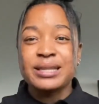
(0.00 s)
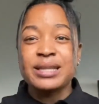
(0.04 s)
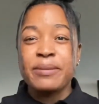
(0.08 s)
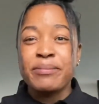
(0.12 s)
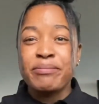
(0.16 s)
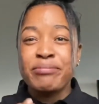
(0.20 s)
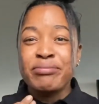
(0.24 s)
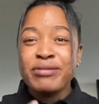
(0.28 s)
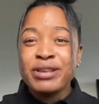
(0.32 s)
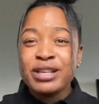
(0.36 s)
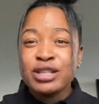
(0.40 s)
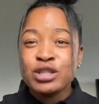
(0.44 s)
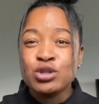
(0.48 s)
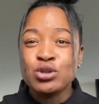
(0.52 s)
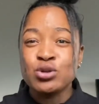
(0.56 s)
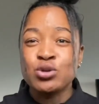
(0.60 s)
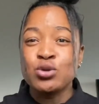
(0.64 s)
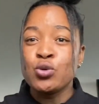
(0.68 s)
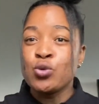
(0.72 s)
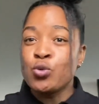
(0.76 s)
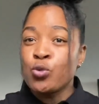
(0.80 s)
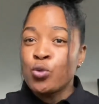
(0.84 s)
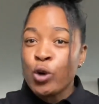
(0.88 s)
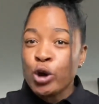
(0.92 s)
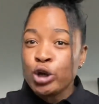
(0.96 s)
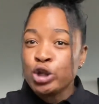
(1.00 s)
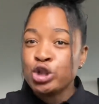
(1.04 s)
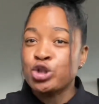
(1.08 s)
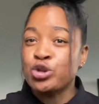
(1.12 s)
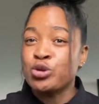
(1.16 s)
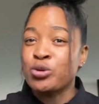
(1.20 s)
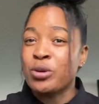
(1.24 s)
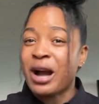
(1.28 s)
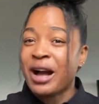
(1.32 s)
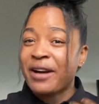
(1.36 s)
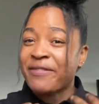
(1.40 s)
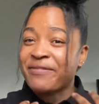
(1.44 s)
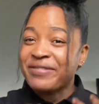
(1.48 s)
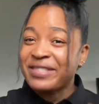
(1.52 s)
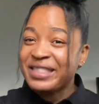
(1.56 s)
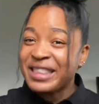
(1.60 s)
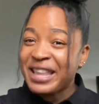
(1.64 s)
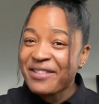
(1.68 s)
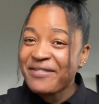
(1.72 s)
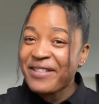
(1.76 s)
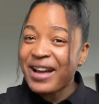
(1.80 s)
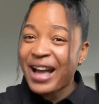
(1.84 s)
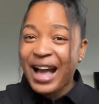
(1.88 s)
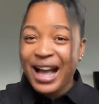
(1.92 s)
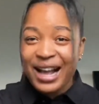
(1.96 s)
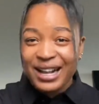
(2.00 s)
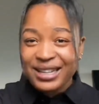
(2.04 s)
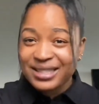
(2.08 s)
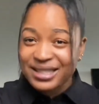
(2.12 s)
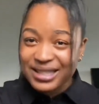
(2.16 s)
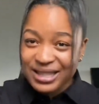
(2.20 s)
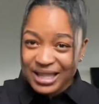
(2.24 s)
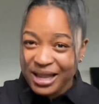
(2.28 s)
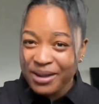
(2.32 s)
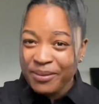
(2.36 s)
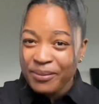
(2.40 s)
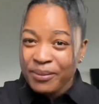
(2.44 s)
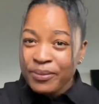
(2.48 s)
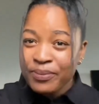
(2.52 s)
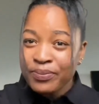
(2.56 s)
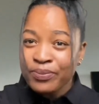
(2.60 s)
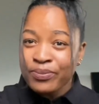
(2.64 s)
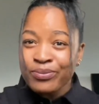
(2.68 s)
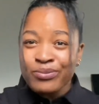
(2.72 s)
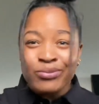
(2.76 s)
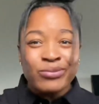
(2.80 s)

They bring to you what you have never asked them.